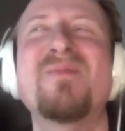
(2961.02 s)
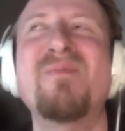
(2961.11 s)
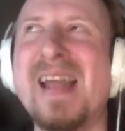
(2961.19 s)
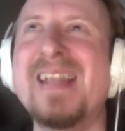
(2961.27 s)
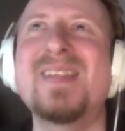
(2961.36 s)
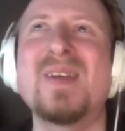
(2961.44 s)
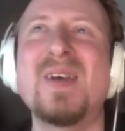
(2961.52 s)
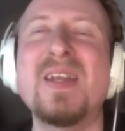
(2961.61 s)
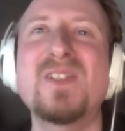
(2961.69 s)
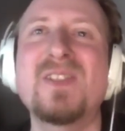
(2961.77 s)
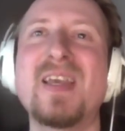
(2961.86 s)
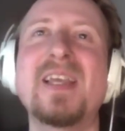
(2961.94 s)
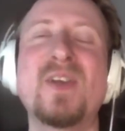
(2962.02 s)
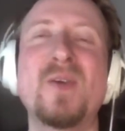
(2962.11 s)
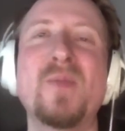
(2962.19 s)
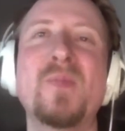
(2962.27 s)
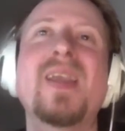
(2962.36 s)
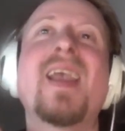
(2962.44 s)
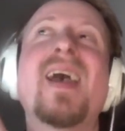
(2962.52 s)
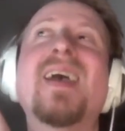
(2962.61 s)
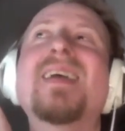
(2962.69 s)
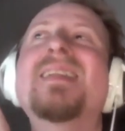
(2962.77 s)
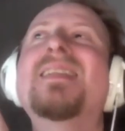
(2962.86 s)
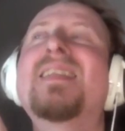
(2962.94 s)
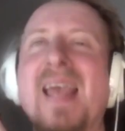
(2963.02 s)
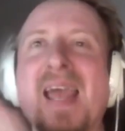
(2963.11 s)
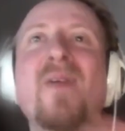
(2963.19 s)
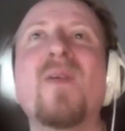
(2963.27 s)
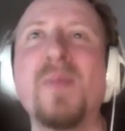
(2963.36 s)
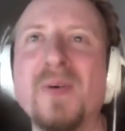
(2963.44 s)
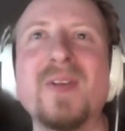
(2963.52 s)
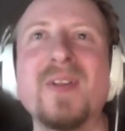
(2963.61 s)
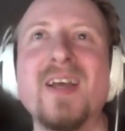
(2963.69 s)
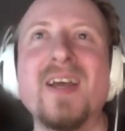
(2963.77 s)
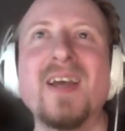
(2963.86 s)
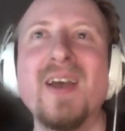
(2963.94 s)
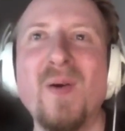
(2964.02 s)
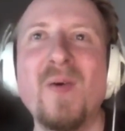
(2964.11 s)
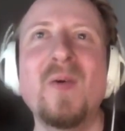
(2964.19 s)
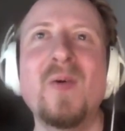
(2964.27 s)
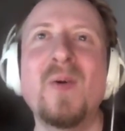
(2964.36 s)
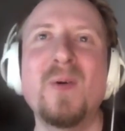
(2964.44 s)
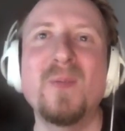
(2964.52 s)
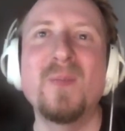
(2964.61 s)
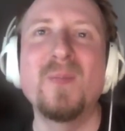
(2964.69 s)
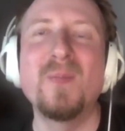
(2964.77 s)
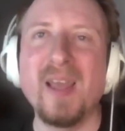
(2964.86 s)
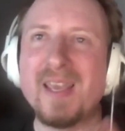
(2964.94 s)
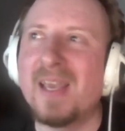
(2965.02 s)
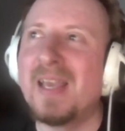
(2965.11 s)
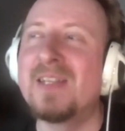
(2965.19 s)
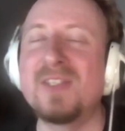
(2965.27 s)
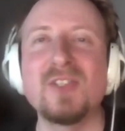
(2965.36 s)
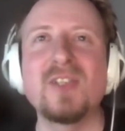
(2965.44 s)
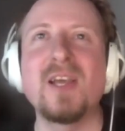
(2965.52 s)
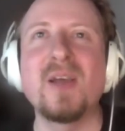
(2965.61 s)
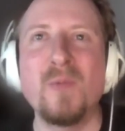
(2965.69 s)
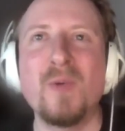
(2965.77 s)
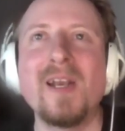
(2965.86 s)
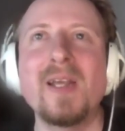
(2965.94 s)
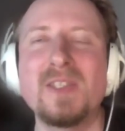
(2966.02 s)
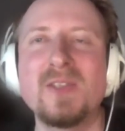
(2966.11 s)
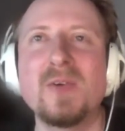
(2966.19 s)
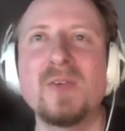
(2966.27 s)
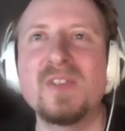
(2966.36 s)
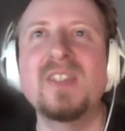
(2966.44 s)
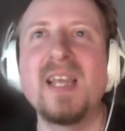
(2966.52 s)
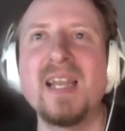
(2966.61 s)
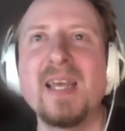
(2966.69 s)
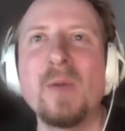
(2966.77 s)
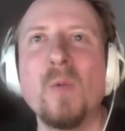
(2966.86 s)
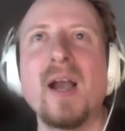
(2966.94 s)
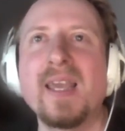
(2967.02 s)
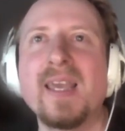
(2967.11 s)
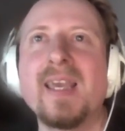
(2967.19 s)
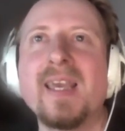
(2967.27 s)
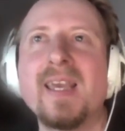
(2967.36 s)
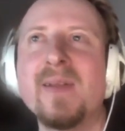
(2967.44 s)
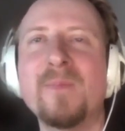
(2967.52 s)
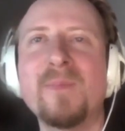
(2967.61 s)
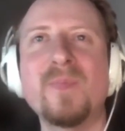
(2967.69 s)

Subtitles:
It looks mental. It looks like it could be terrible, or like it's just like a really sort of silly, wacky.